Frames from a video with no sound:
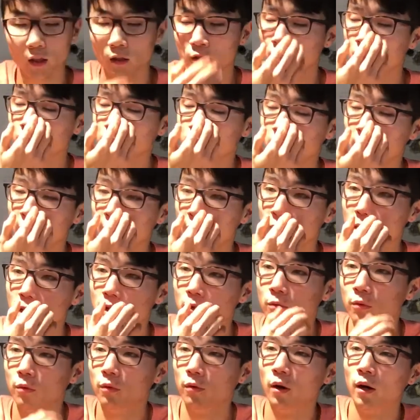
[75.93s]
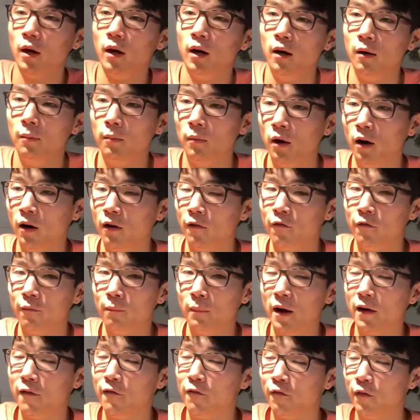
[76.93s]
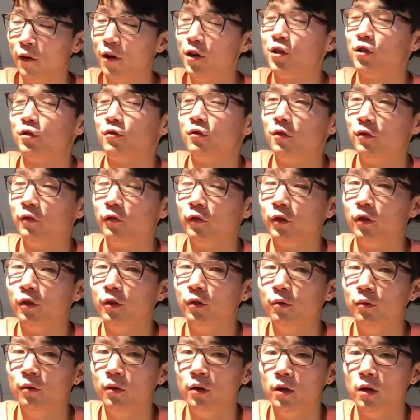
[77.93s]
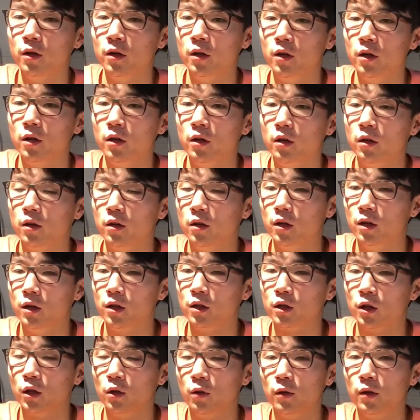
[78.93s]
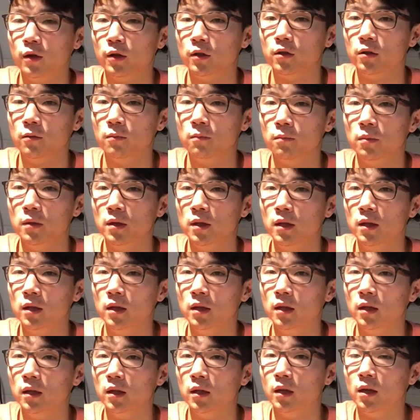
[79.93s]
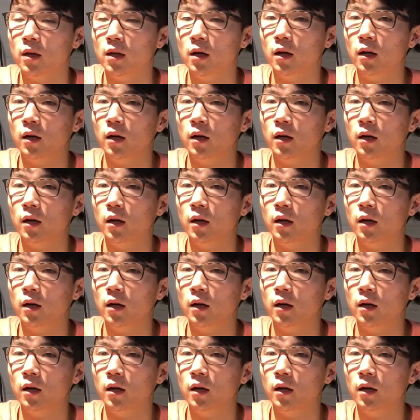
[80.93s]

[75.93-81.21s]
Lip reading: So today, my first review is going to be